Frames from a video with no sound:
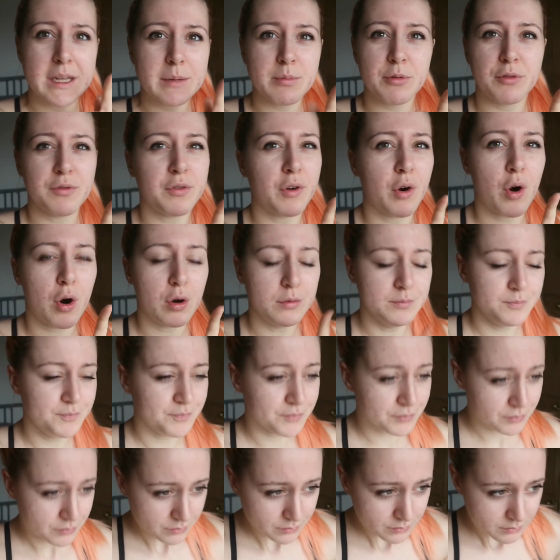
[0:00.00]
before,
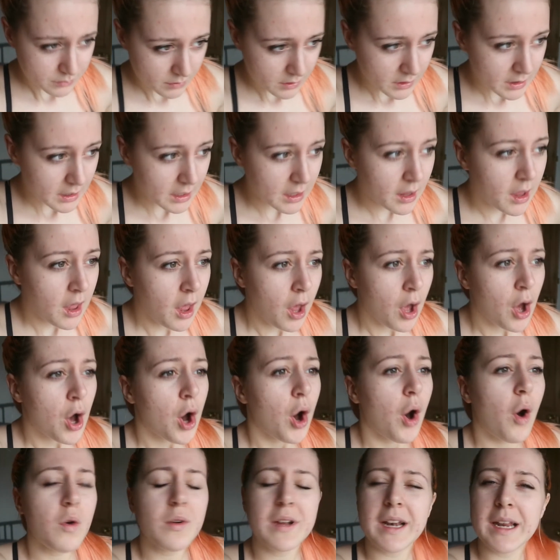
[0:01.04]

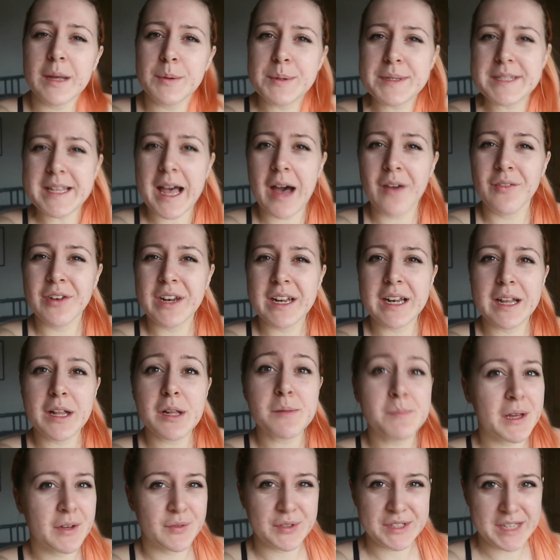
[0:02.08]
Oakley was having a
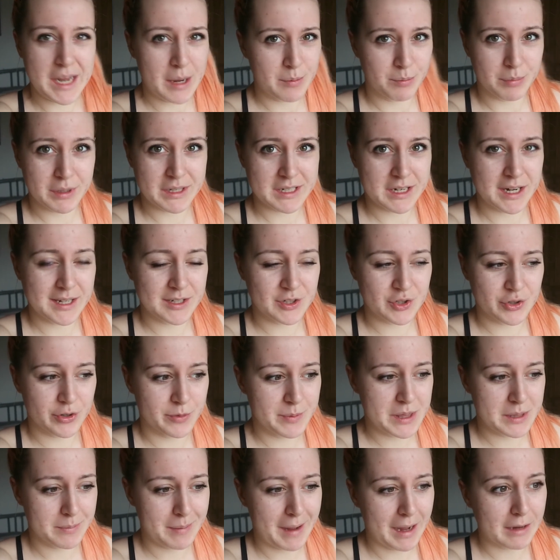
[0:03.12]
little bit of a temper tantrum
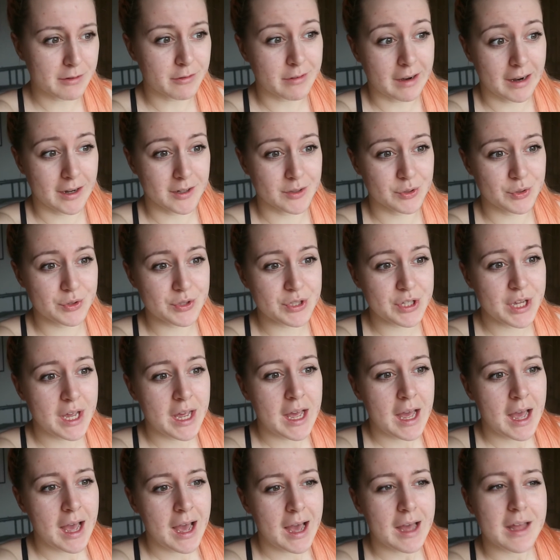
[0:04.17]
in the background
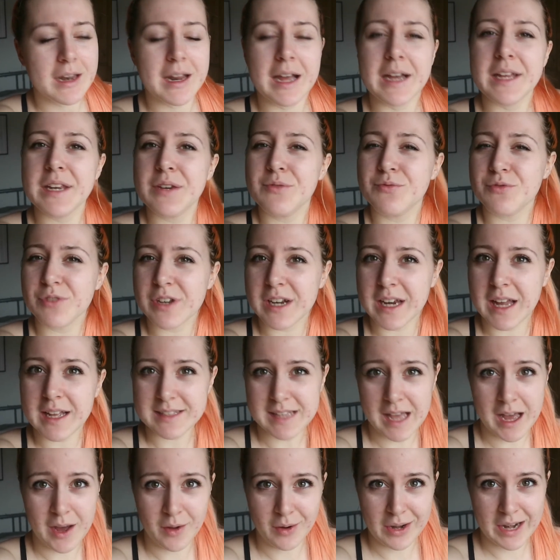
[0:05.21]
and I didn't realise
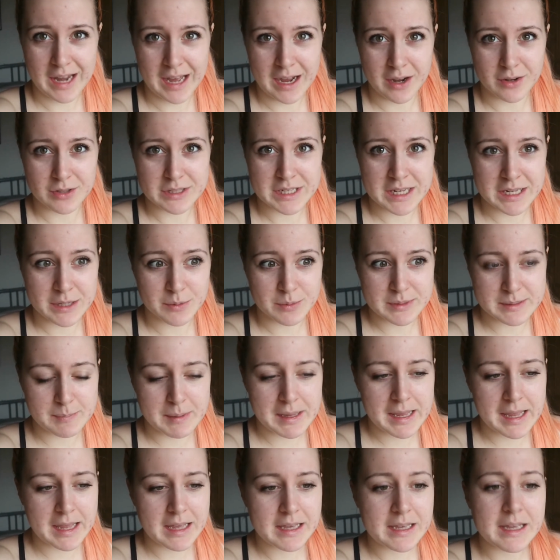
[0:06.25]
how loud he was
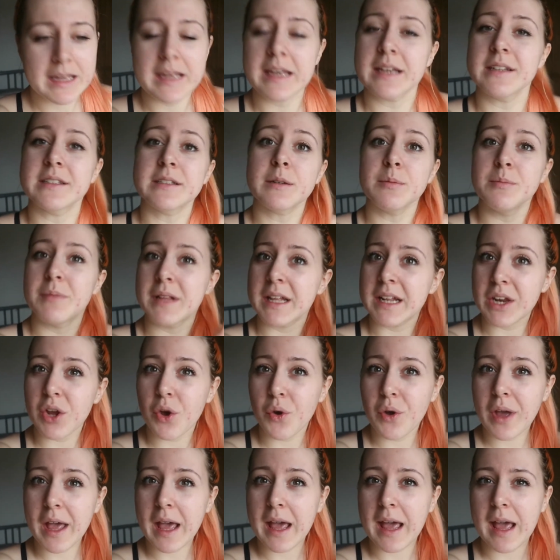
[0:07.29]
being. He's completely
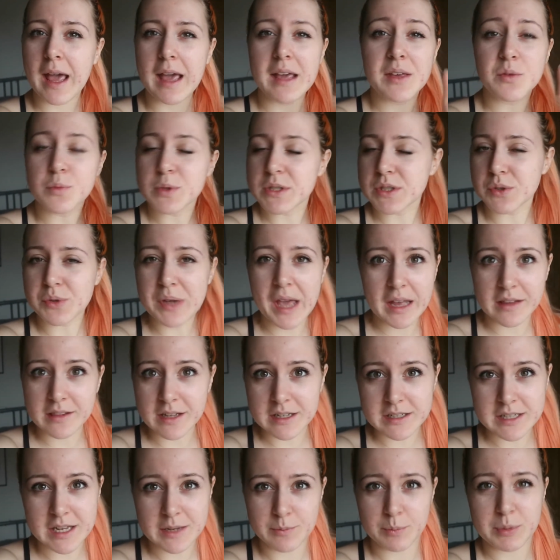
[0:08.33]
okay, he was okay in
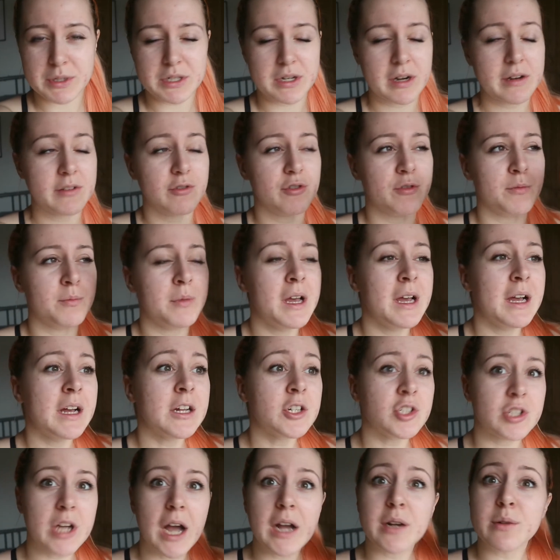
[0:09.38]
that temper tantrum,
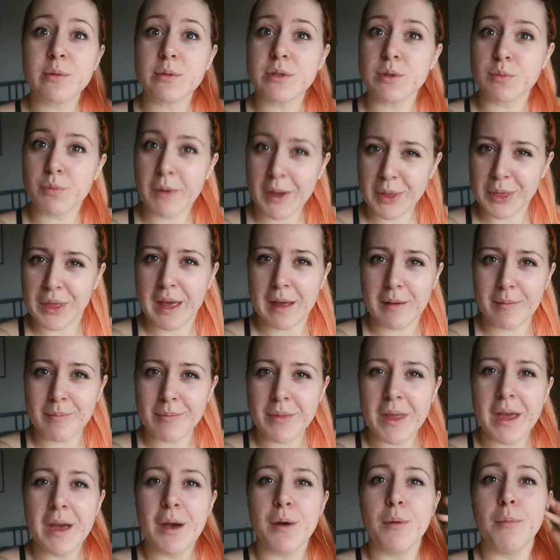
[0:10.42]
Jack was with
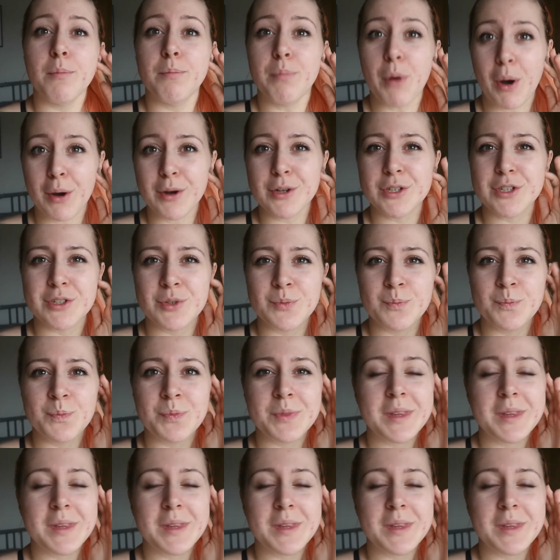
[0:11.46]
him, but